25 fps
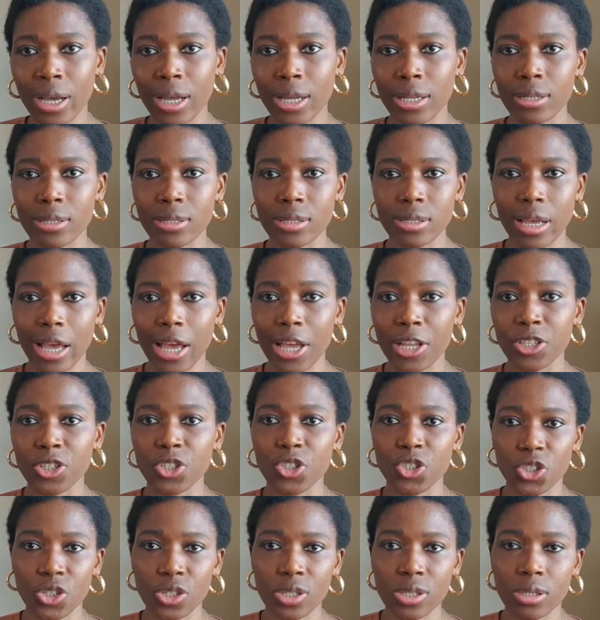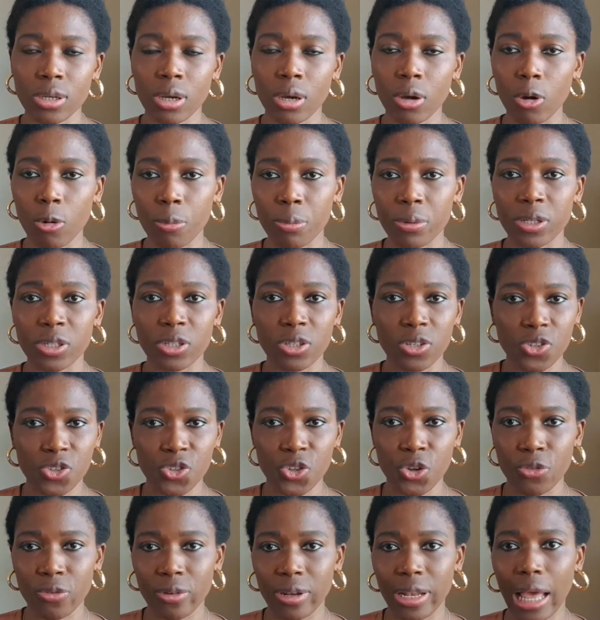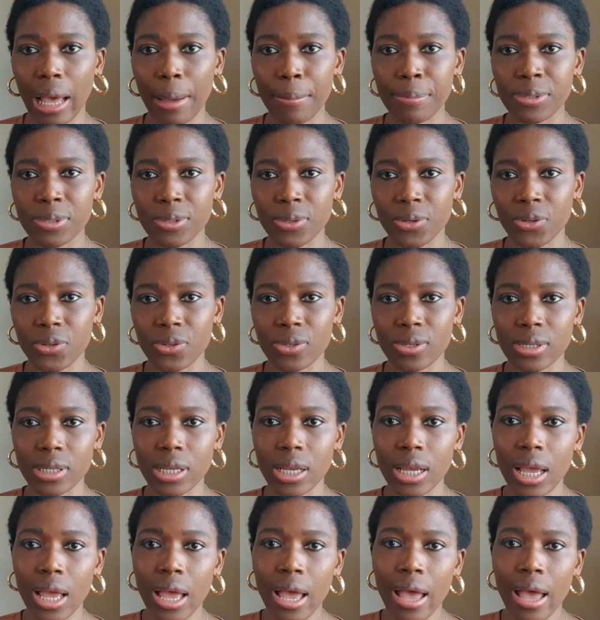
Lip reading: and I just hope it does not relapse, because